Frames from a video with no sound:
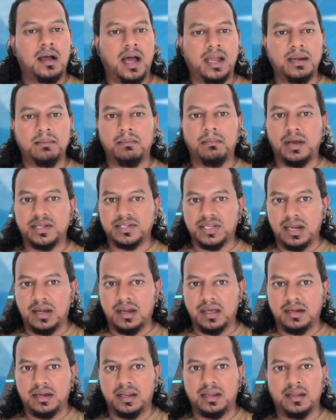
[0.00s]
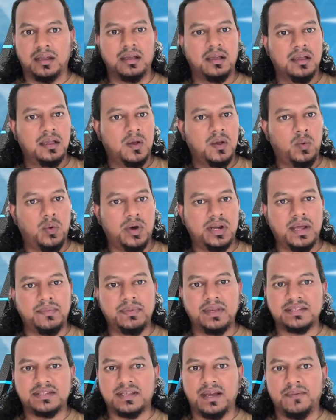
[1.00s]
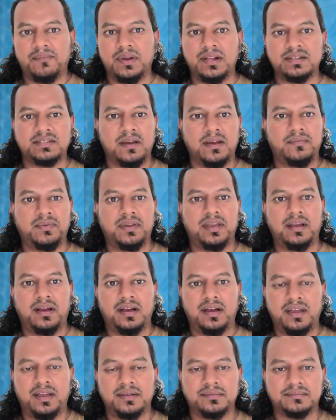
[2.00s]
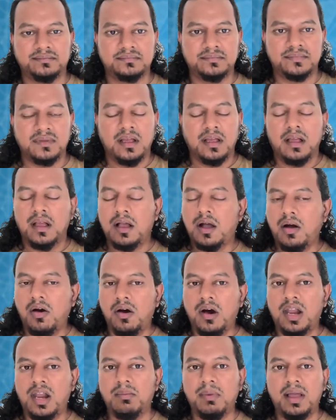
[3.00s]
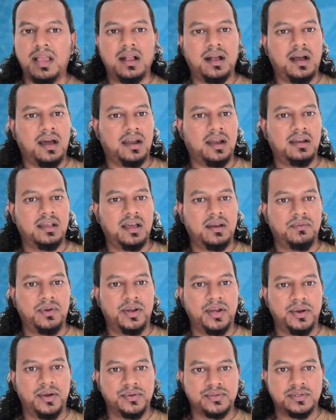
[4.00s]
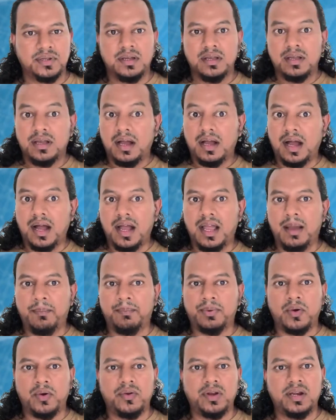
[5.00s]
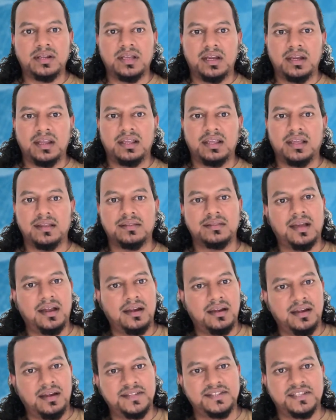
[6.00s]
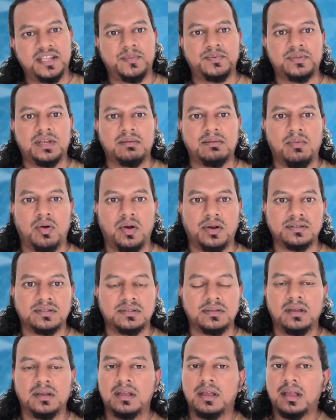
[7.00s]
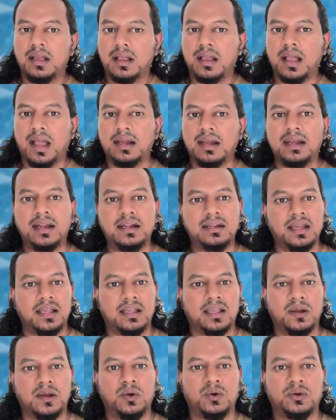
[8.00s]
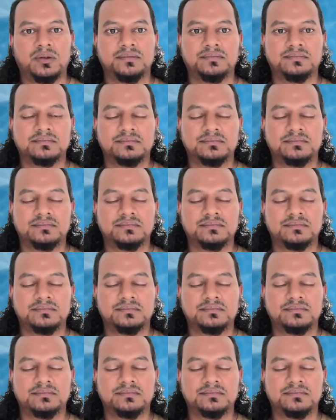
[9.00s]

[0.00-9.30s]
and machine learning, one of the subfields of AI. All my earlier videos, I have provided the link in the description box. Kindly take a look.